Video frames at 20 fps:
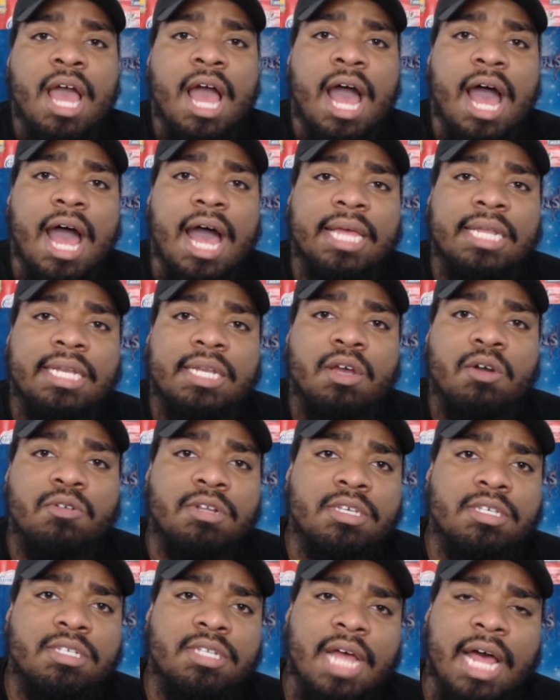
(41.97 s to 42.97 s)
I
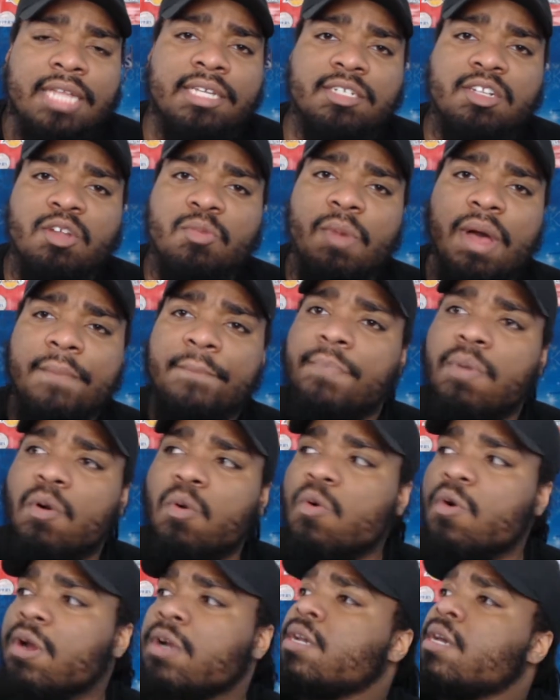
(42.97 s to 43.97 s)
noticed, I looked at my
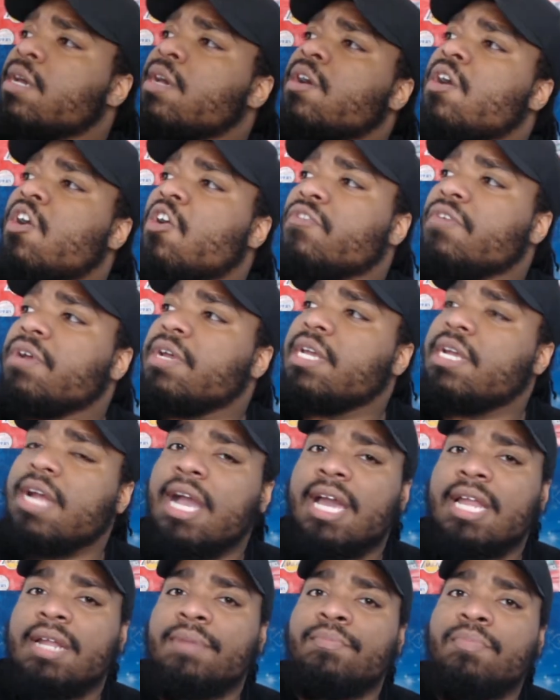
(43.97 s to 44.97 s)
board over here. I
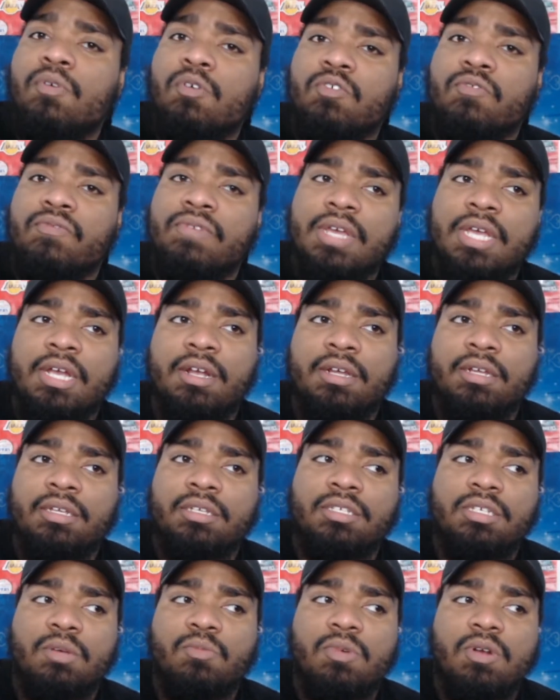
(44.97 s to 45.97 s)
got a board over here,
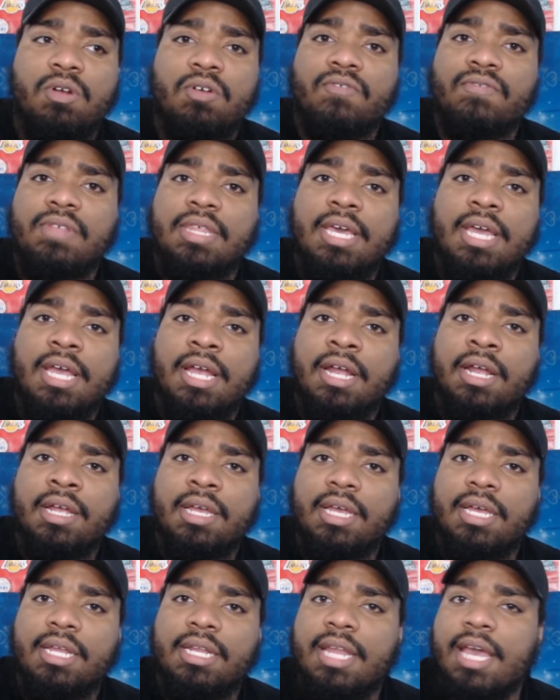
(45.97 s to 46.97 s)
somewhere over there
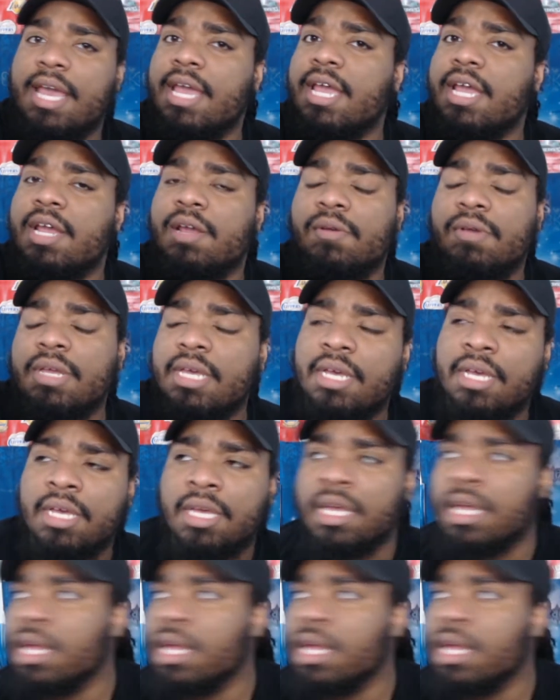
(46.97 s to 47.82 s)
in that area.